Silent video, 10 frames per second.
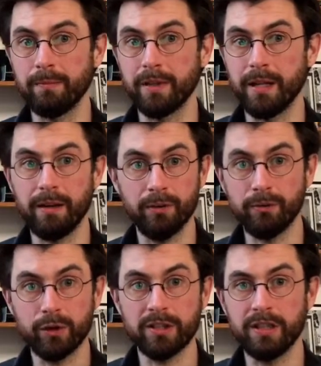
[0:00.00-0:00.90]
if you've
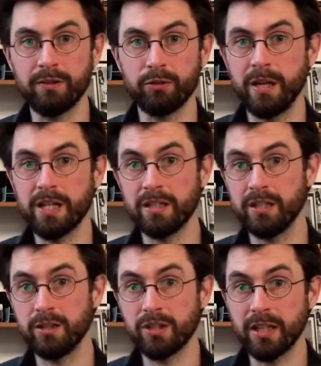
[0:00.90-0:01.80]
looked at the information and
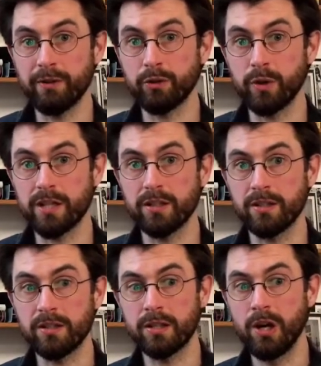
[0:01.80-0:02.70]
you still have
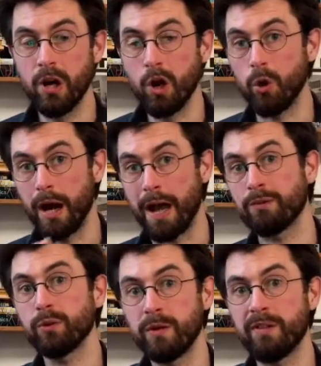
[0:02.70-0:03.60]
questions, or
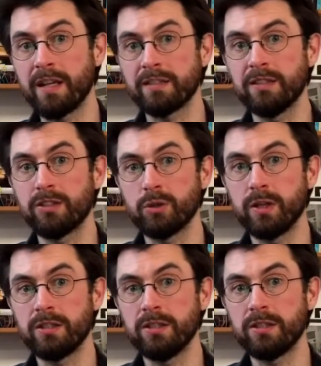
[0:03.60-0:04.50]
after we've answered your
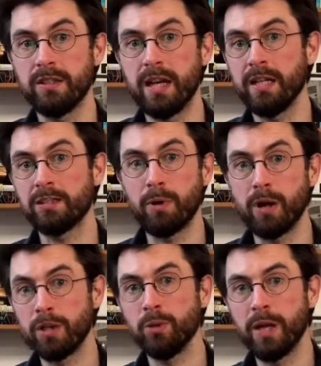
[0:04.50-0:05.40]
questions today,
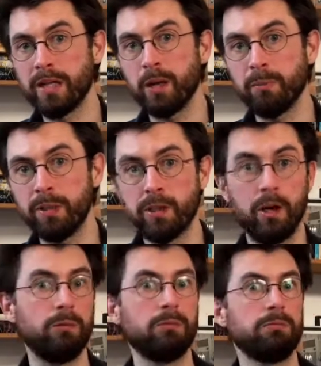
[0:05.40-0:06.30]
tomorrow you wake up and you
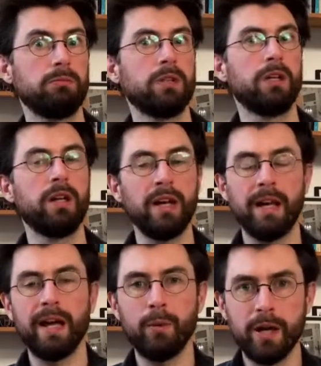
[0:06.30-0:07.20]
go,
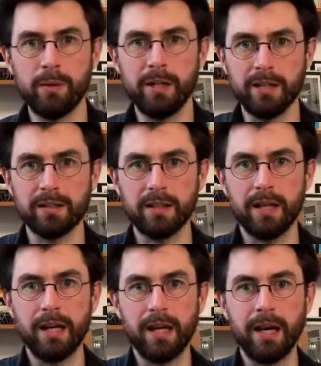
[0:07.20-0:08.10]
hey, wait a minute,
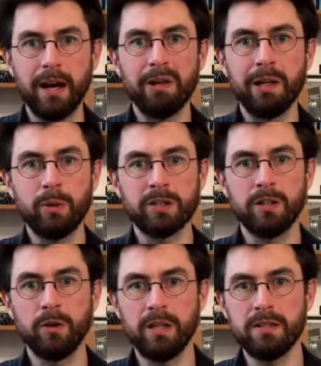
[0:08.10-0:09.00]
I really want to
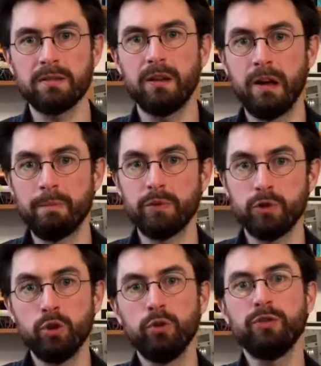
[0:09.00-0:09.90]
know this.
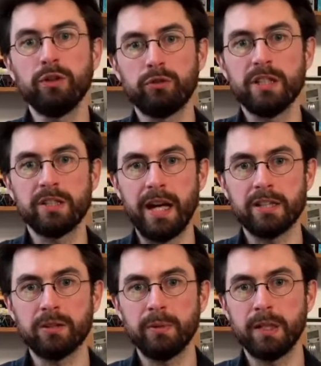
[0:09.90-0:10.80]
Do feel free to
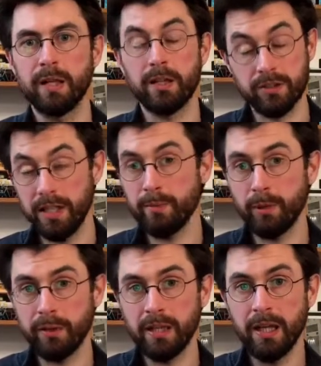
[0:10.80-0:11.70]
answer me, to email
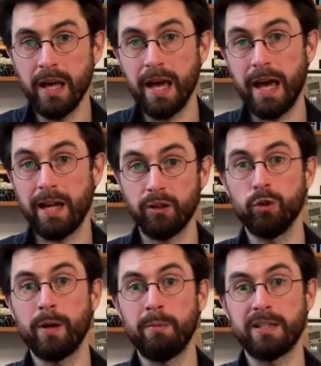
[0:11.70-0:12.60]
me, and I'll do
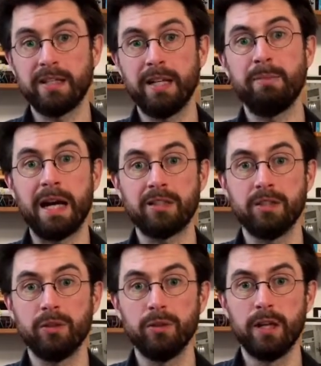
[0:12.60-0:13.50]
my best to get back to
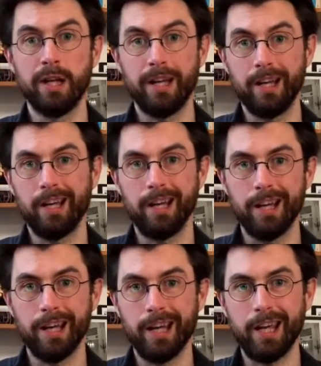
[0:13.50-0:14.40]
you
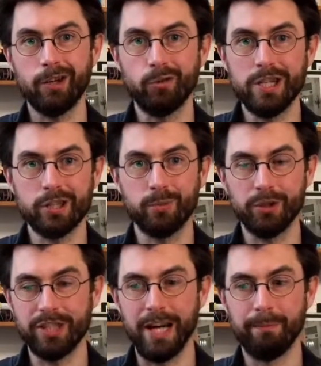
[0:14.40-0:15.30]
in a reasonable
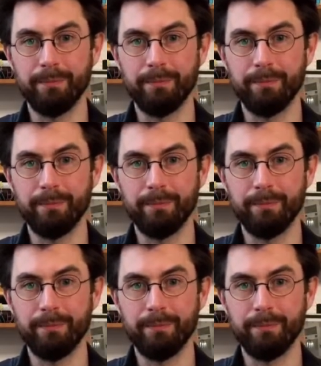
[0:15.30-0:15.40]
time.